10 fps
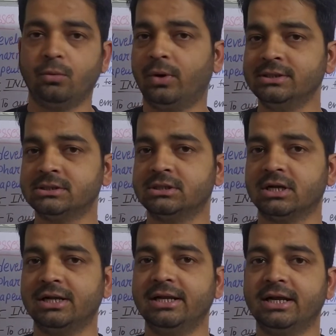once the
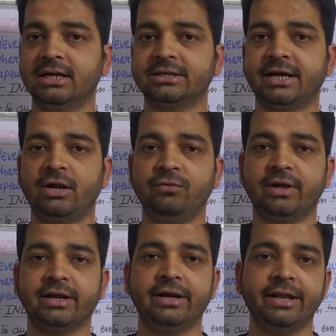clinical trial we
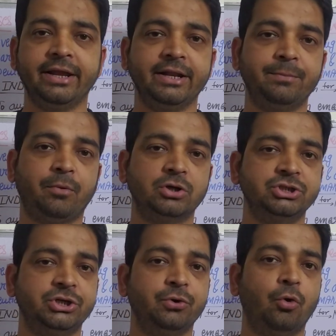are getting any
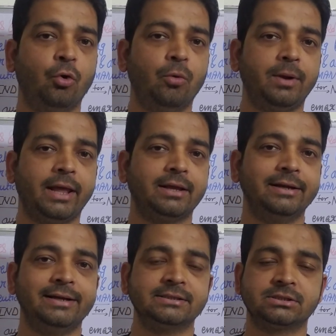positive hope, like
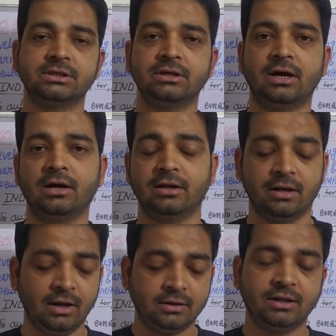it is the
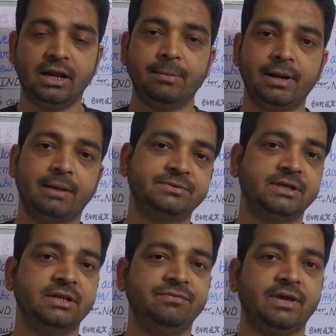level of
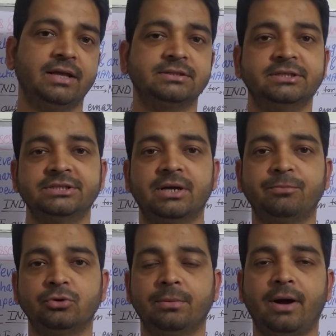significance, it is up
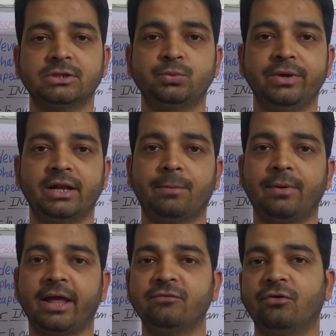to the marks, we are
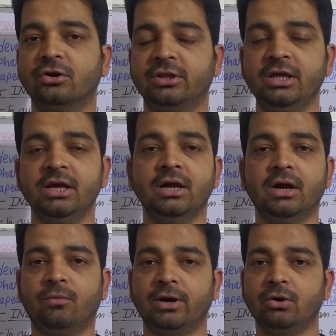applying for the
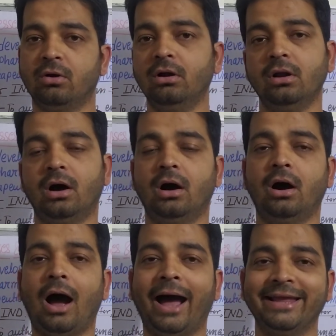what you call
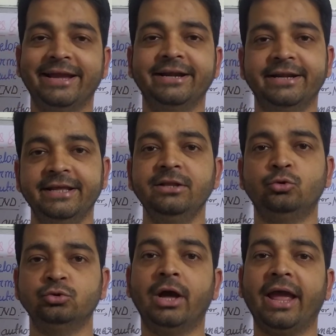IND
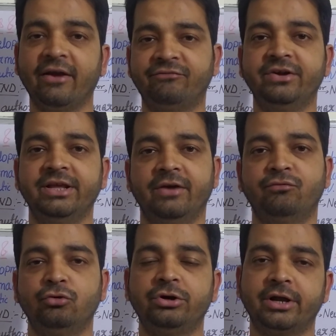to the FDA,
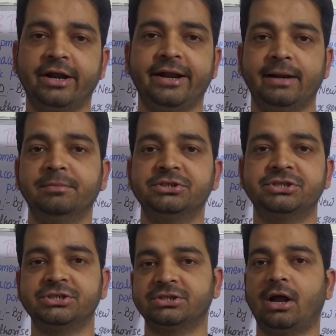Food Drug and
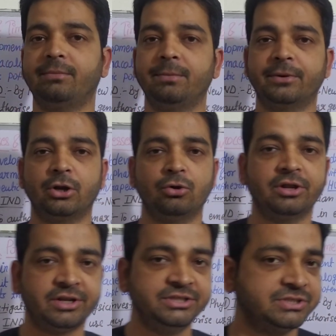Administration of the particular
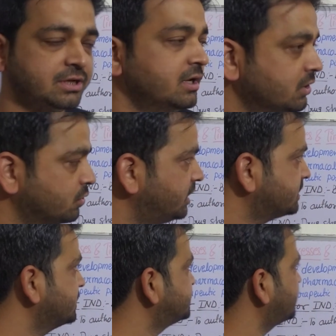region. So let's say